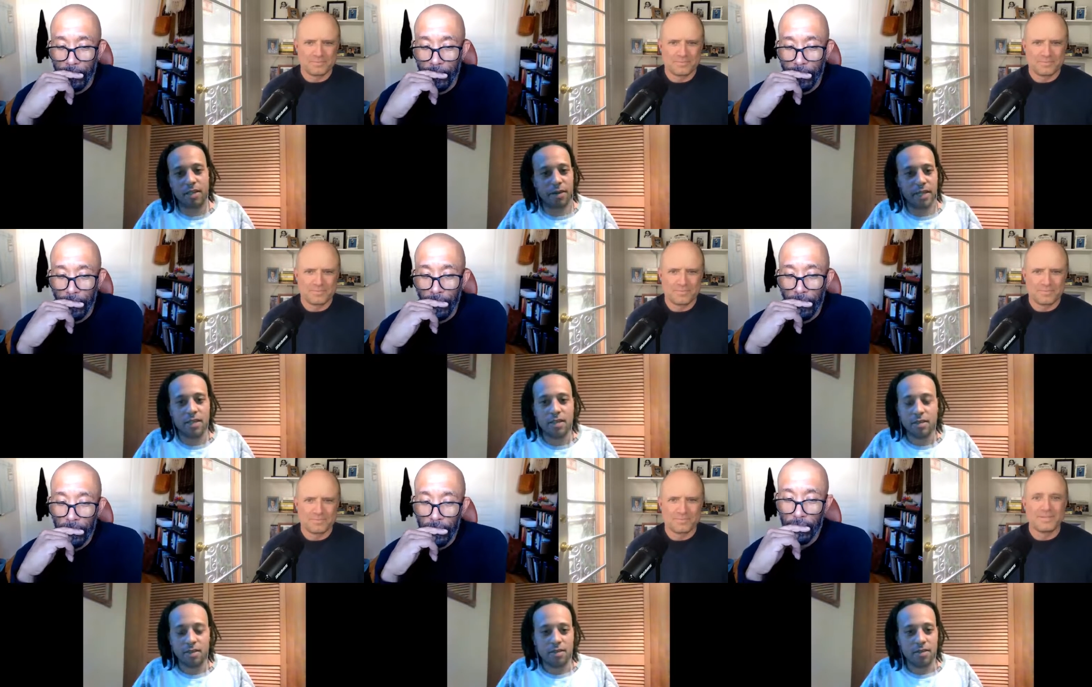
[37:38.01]
Speaker 1: Joey.
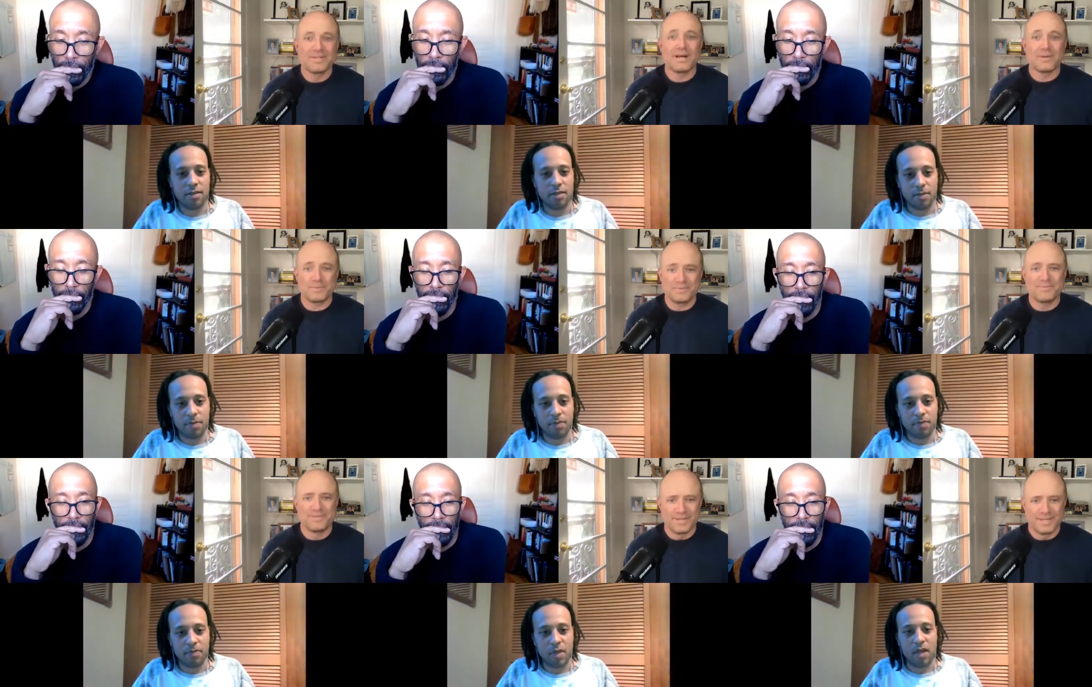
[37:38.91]
Oh,
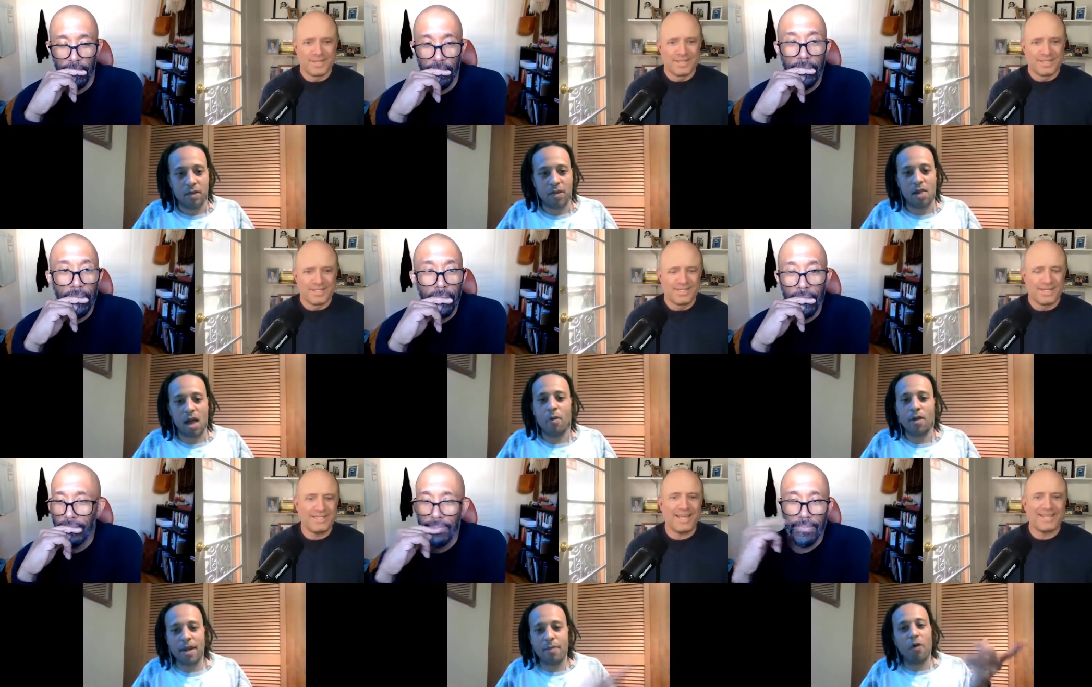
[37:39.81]
I
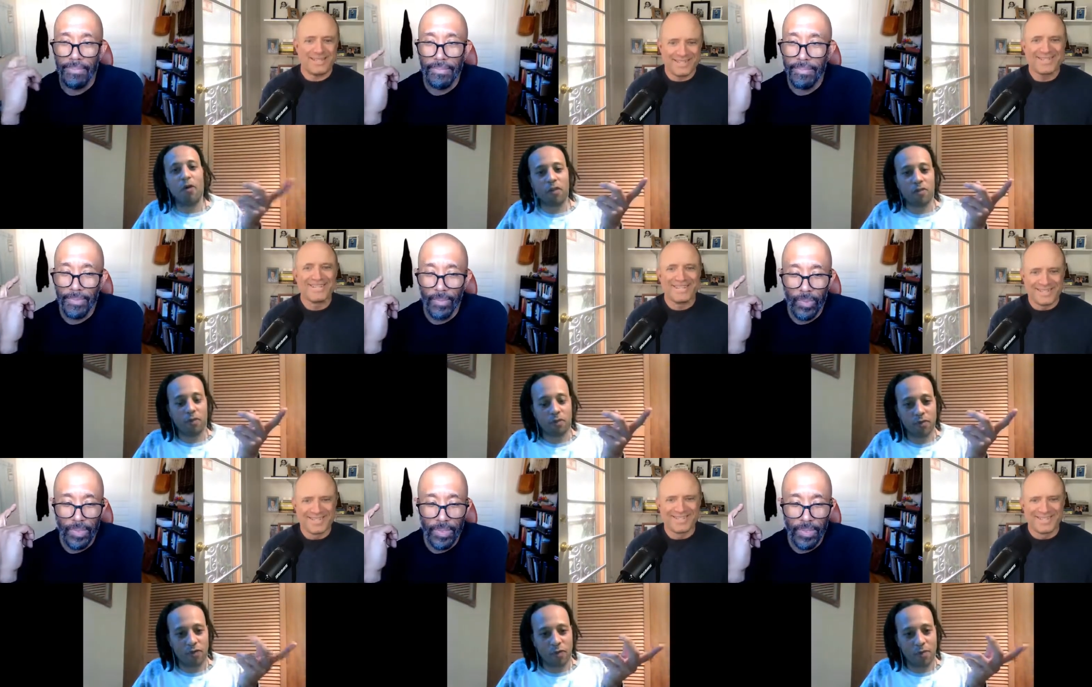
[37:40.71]
want to hear did. more from
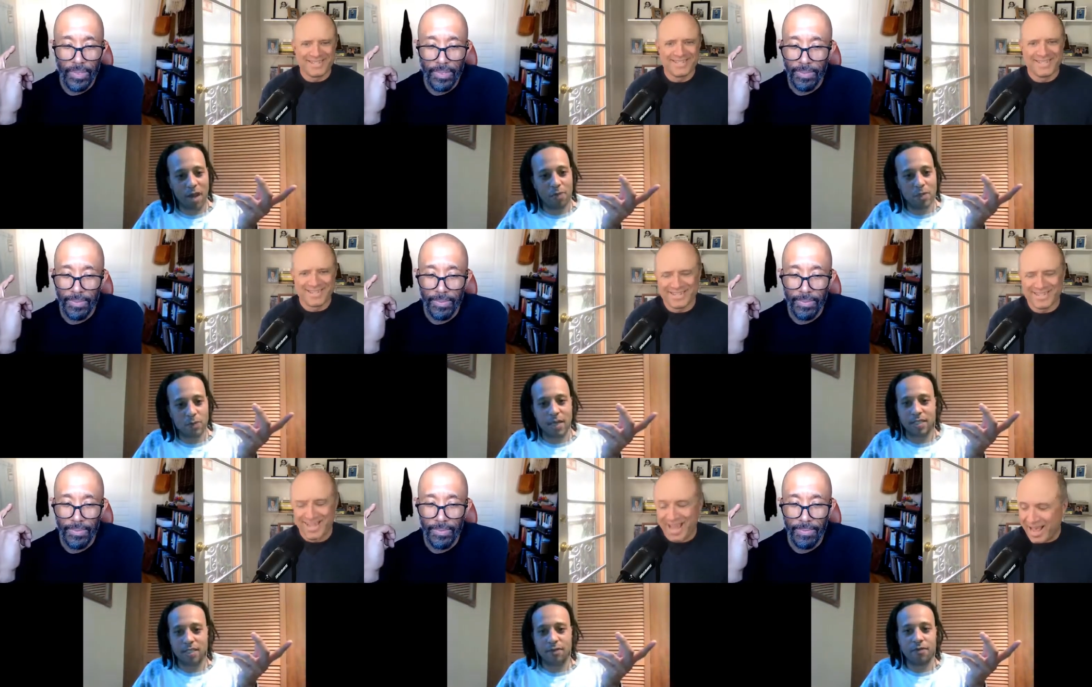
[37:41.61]
from that
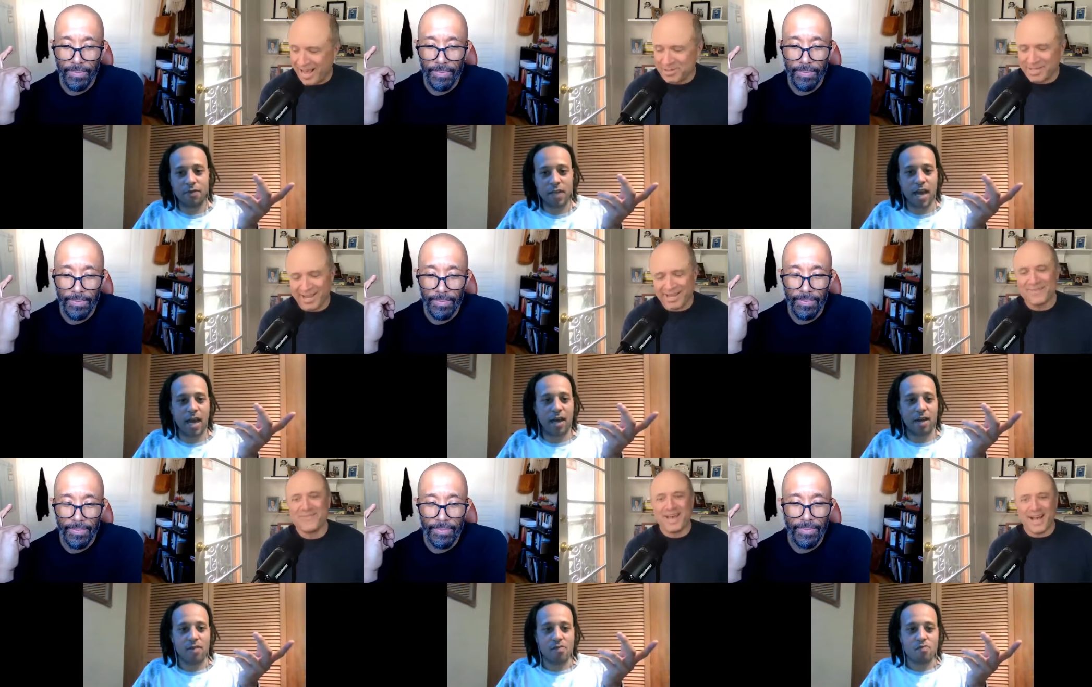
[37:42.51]
perspective. Okay.
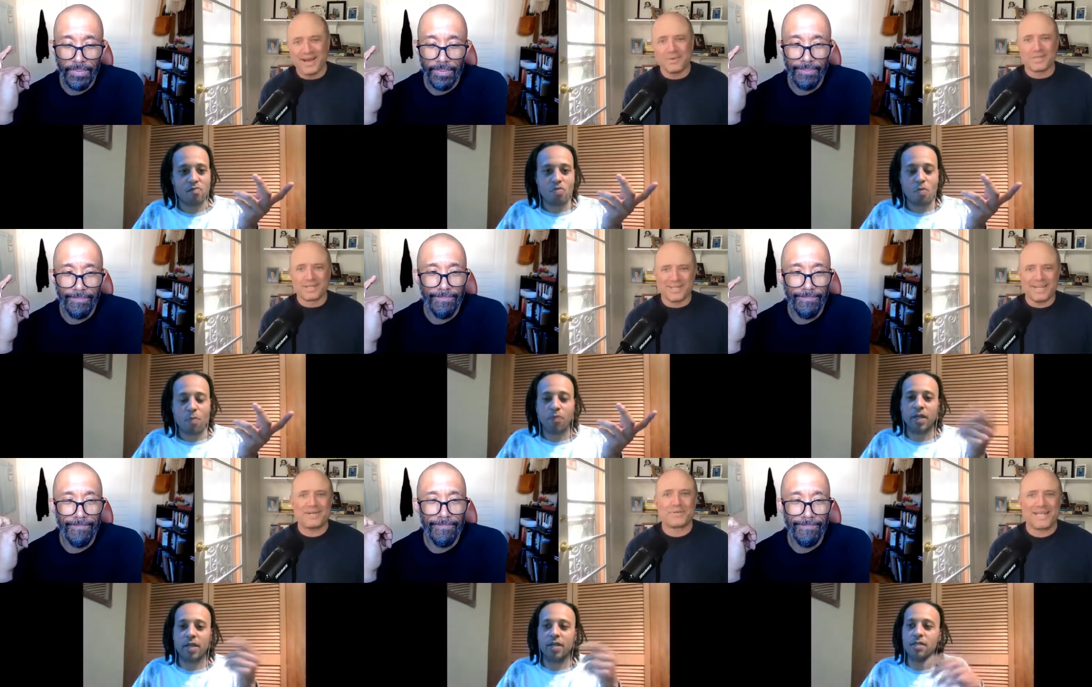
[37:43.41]
Yeah.
Speaker 2: I will get
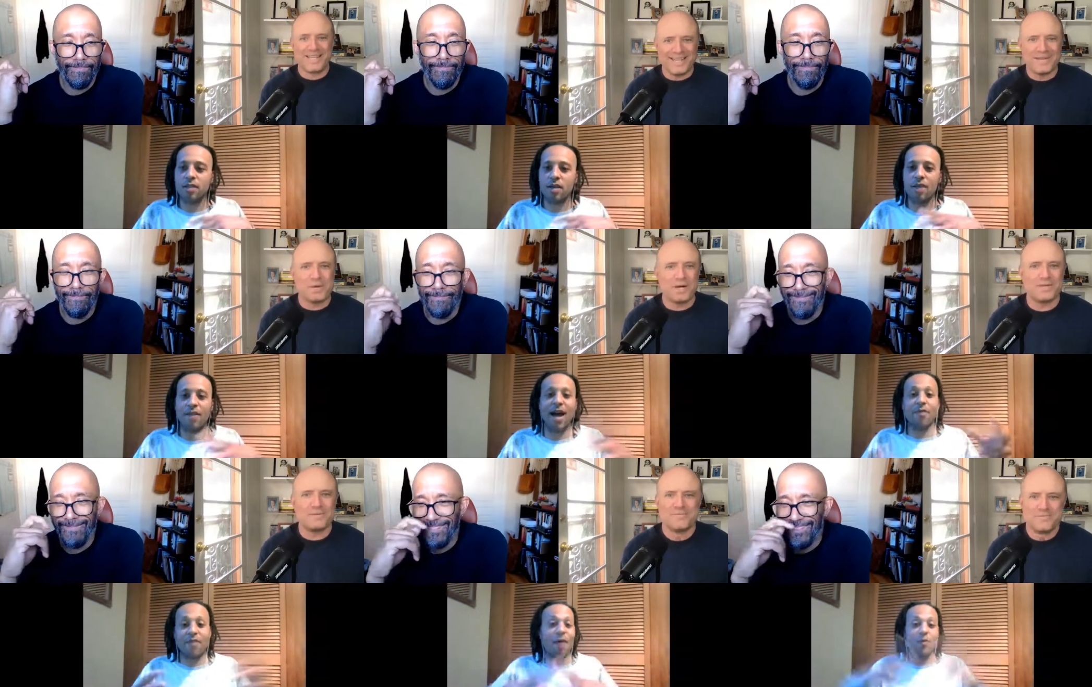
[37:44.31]
because I will get him
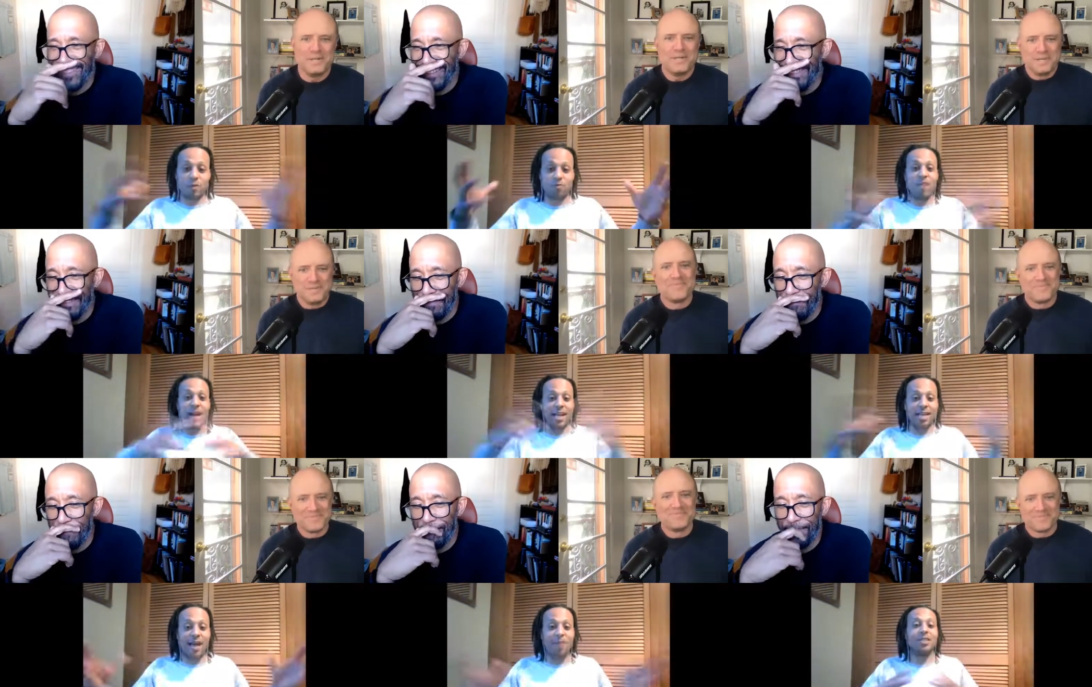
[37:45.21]
that, on.
Speaker 1: That was
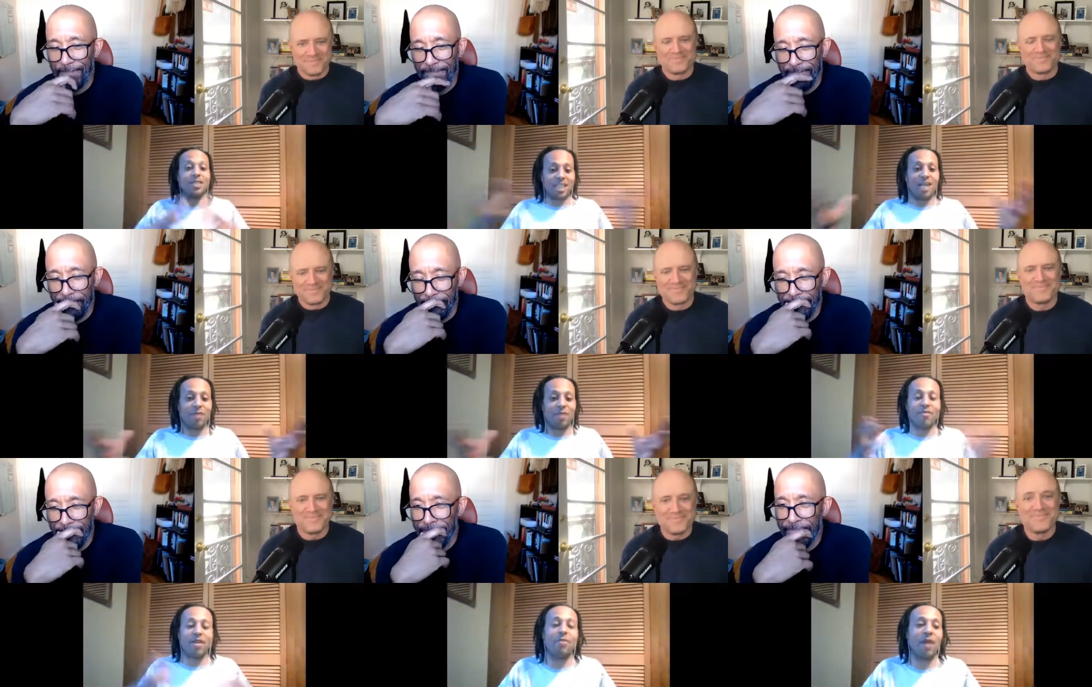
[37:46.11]
really that was genuinely
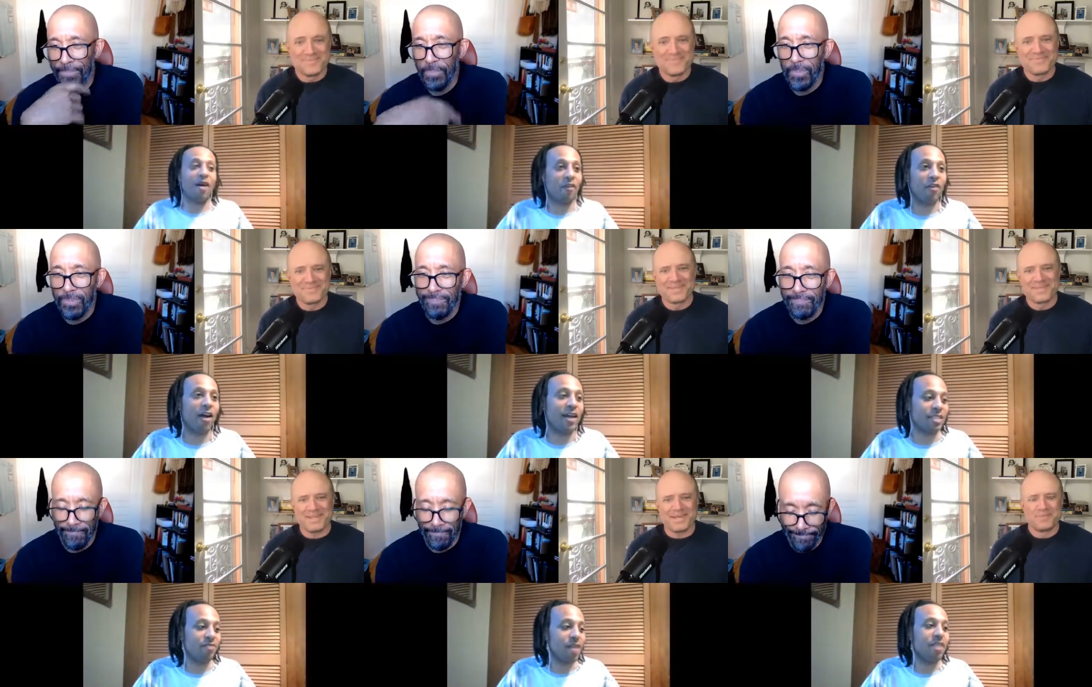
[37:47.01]
really powerful. I
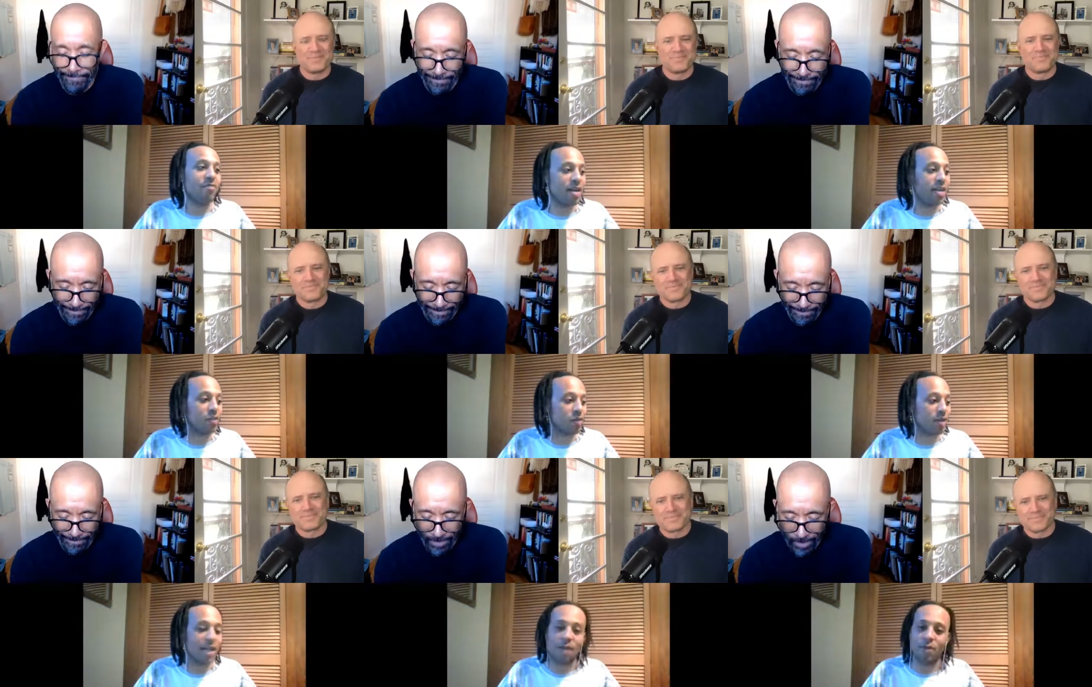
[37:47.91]
actually really yeah. really
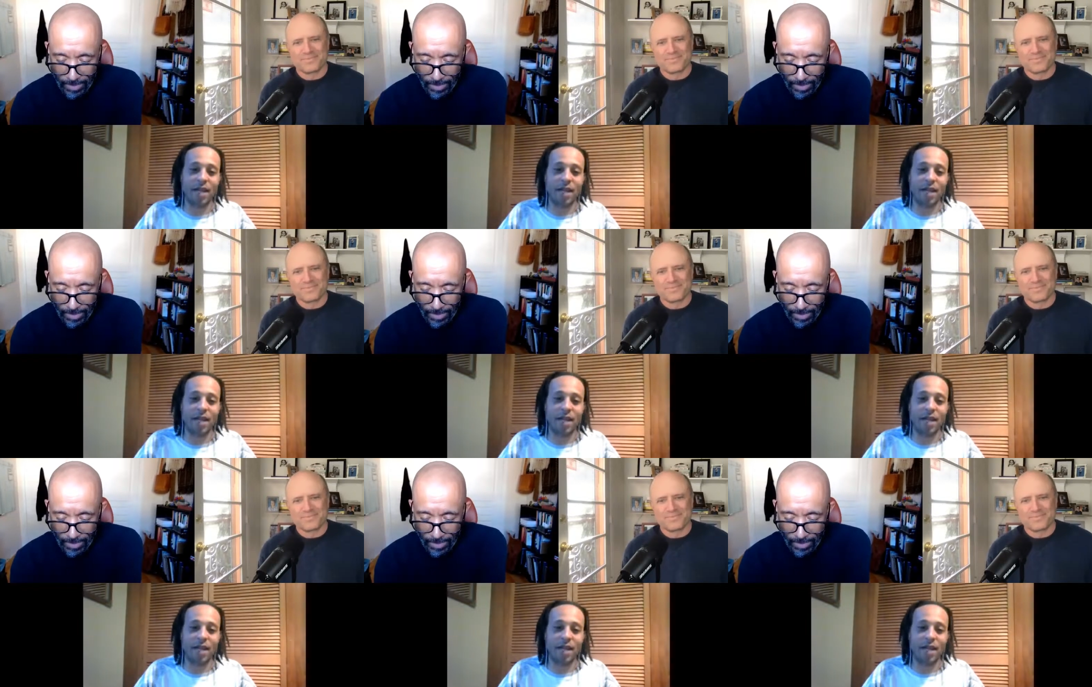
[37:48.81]
enjoyed that. I'm